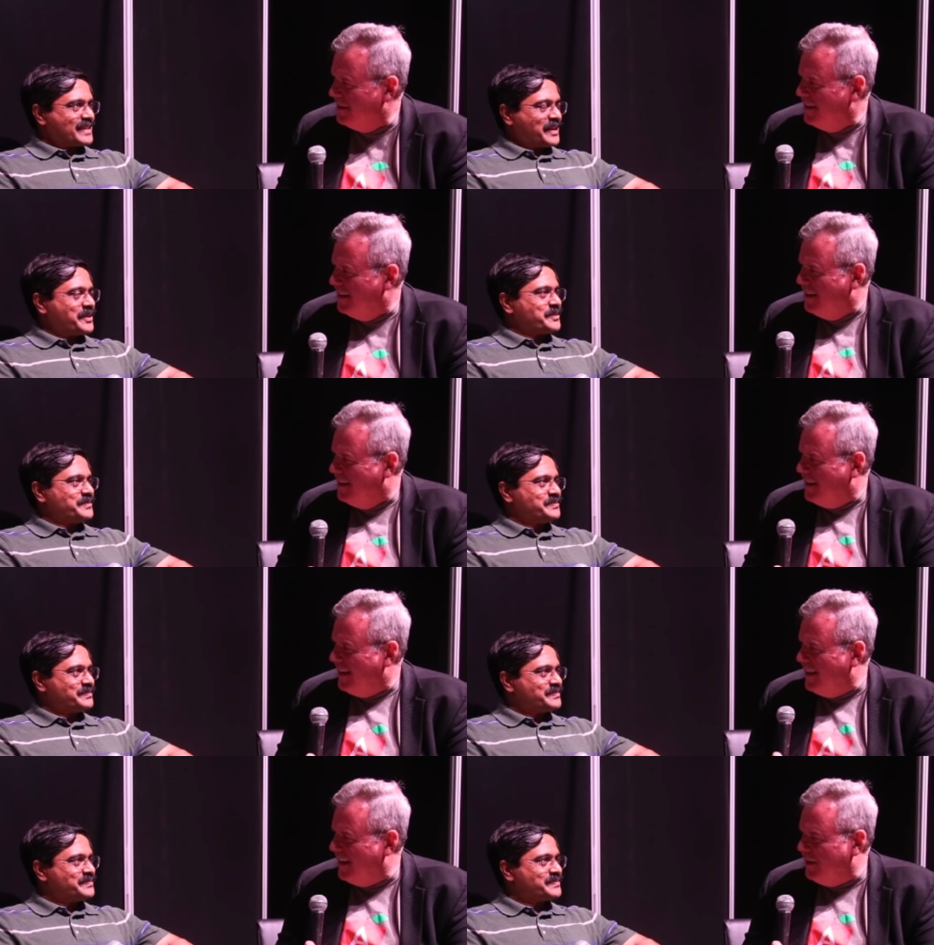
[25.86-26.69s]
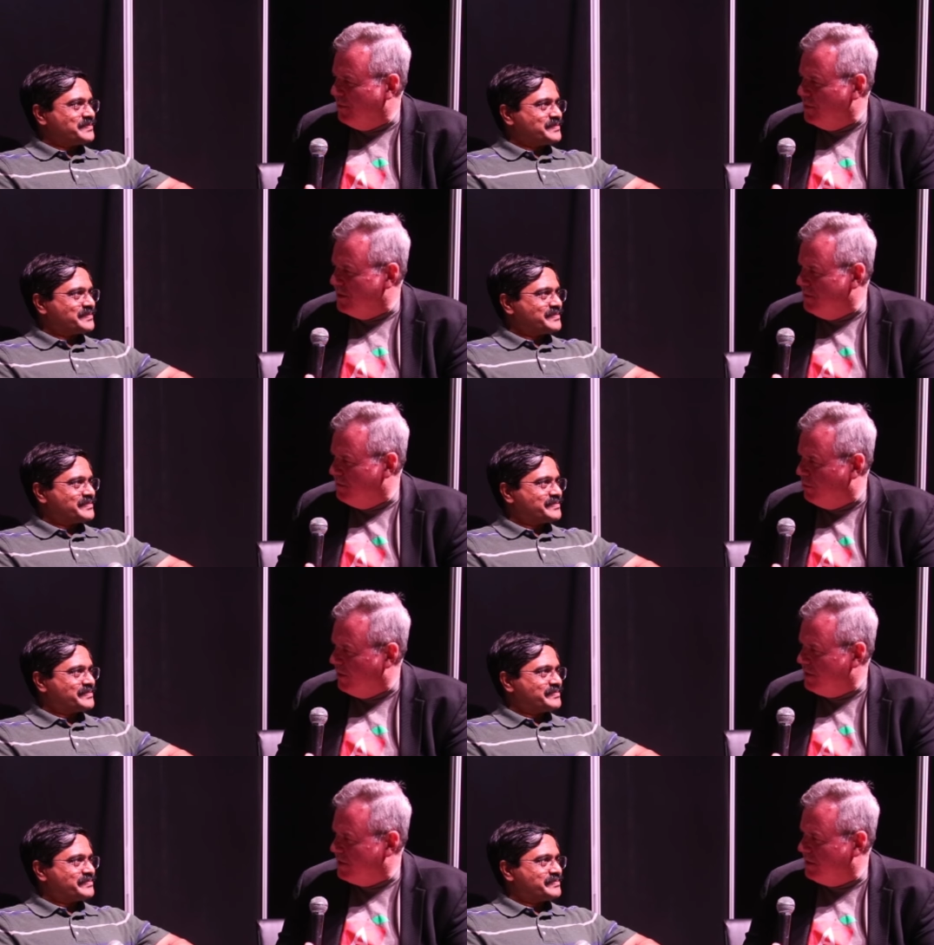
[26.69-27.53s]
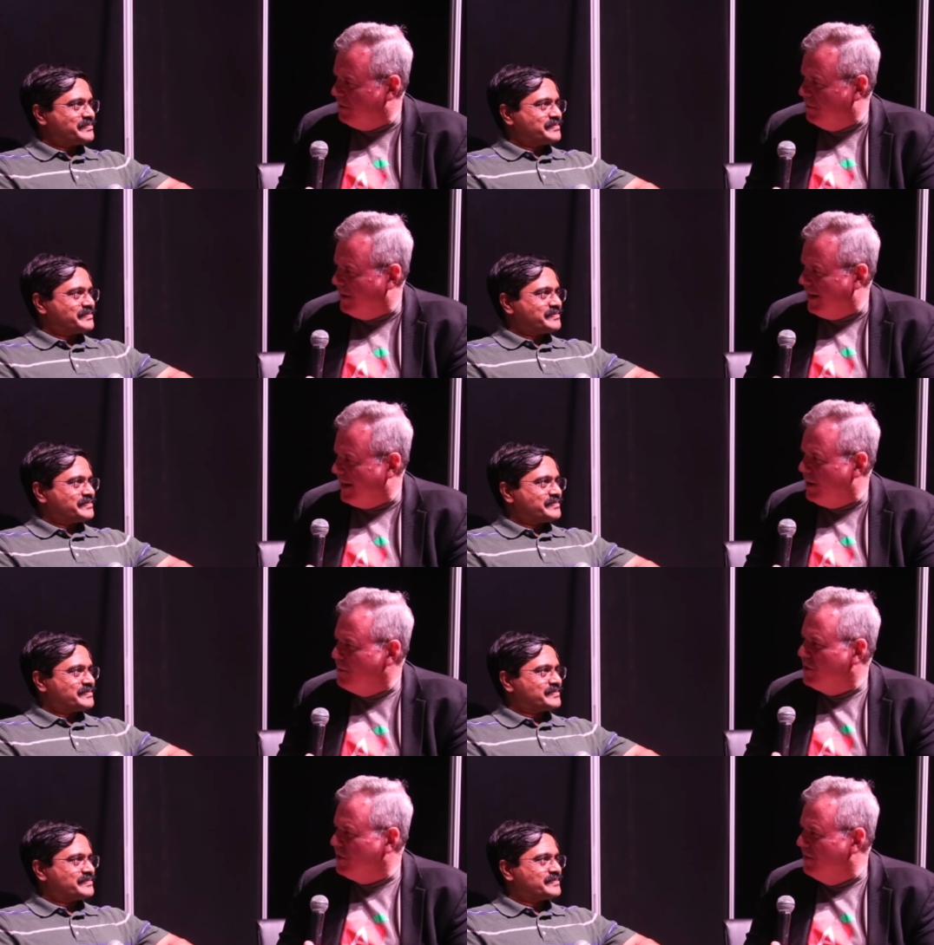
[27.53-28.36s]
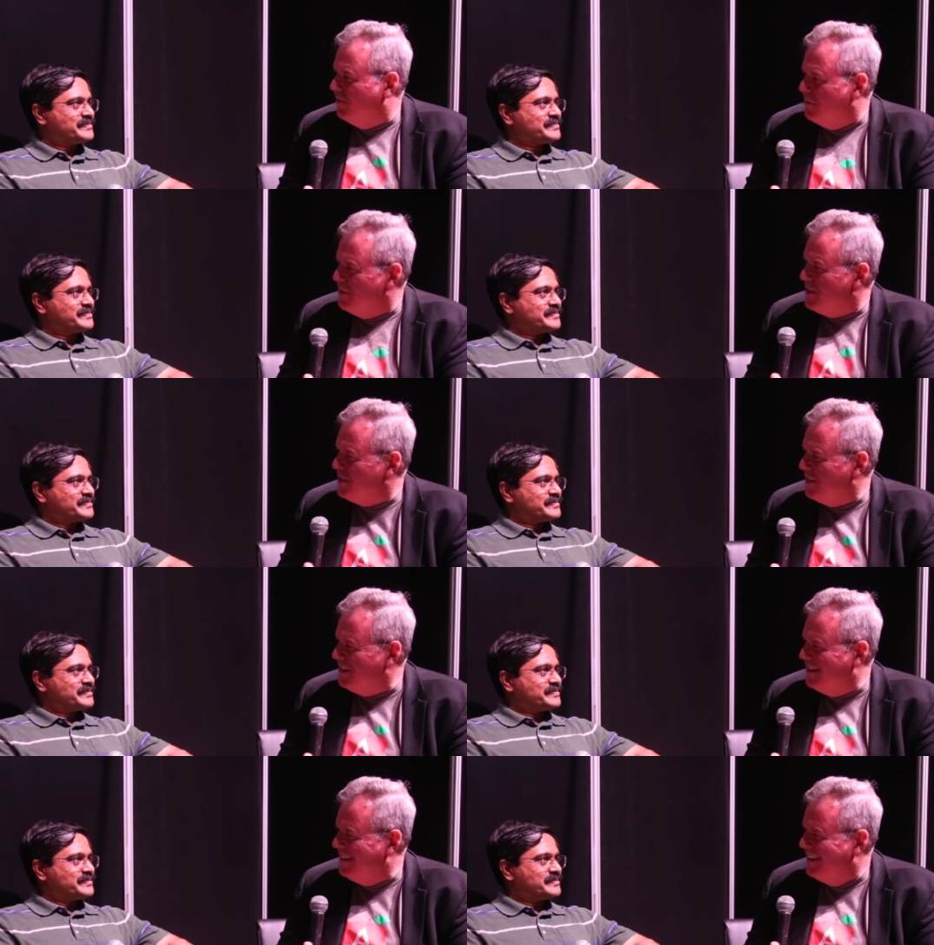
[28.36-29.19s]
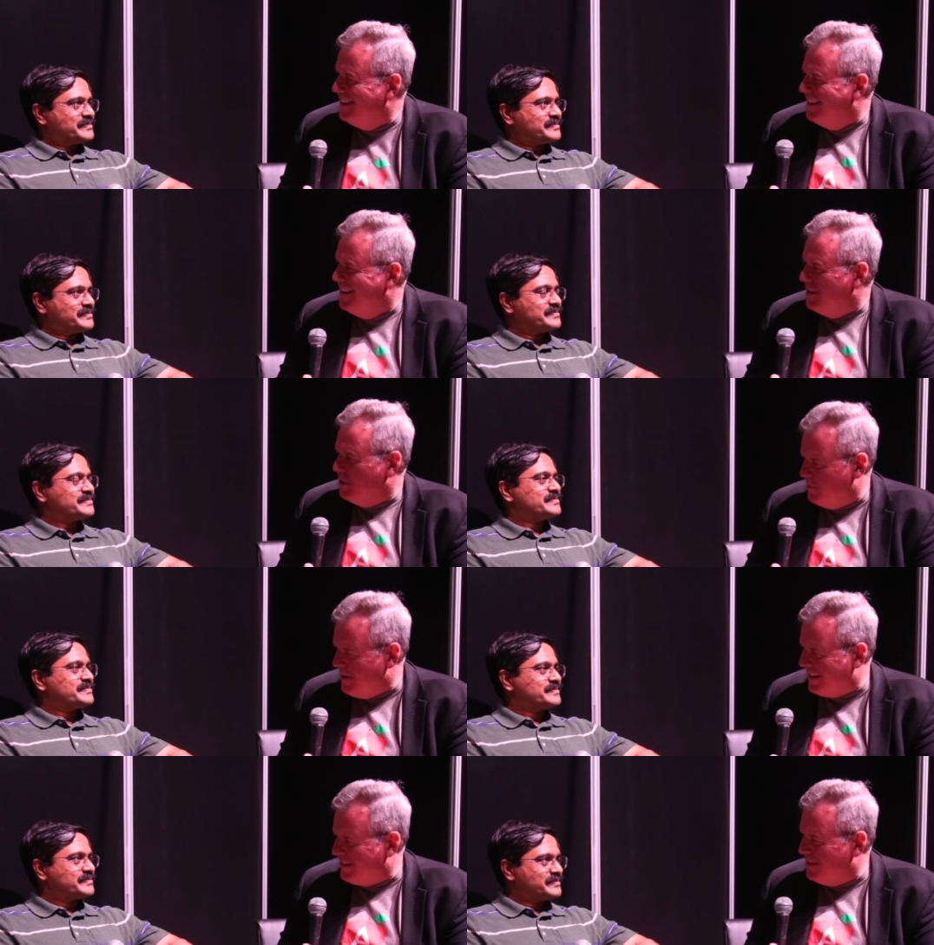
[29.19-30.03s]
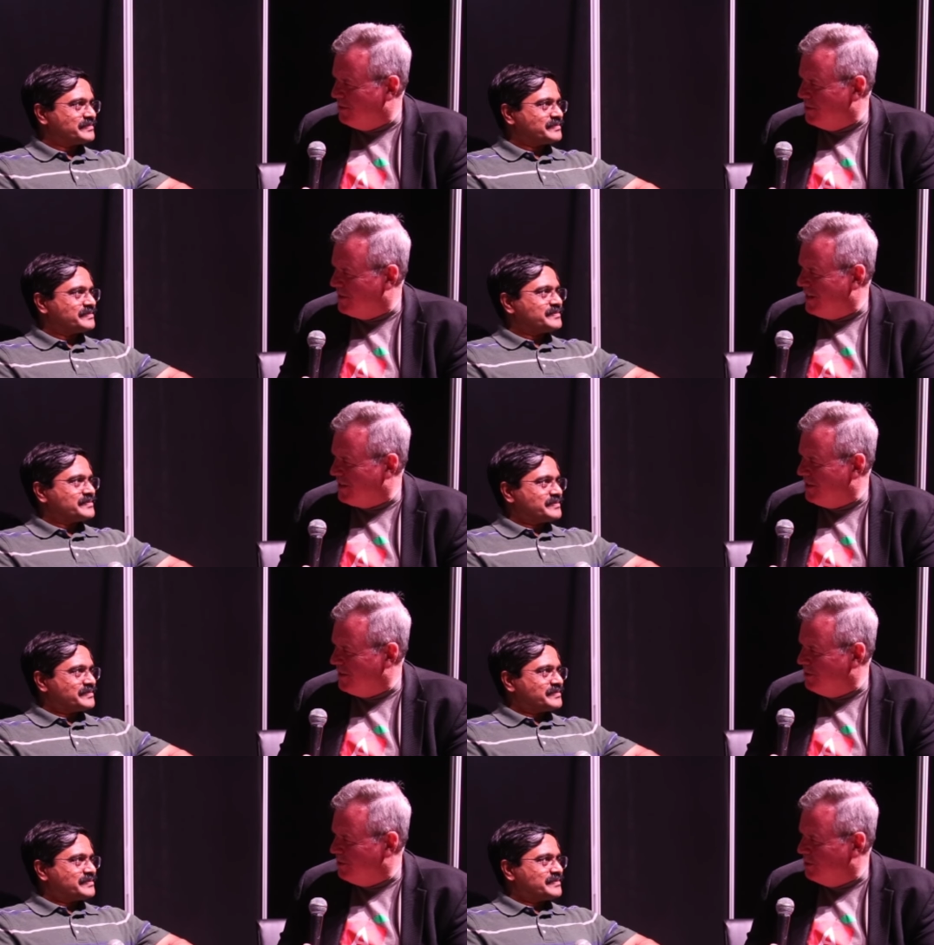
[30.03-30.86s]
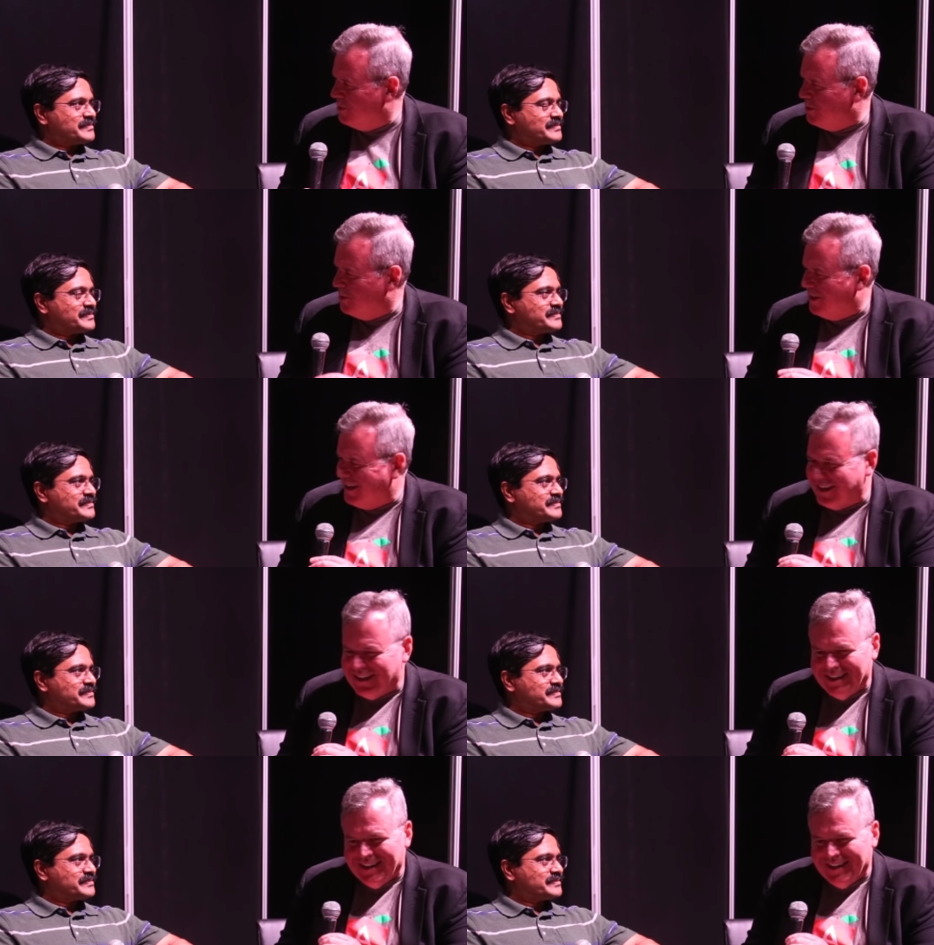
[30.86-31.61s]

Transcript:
Speaker 1: Thank you. And I was impressed by how much information you packed into a session. You, you were, uh,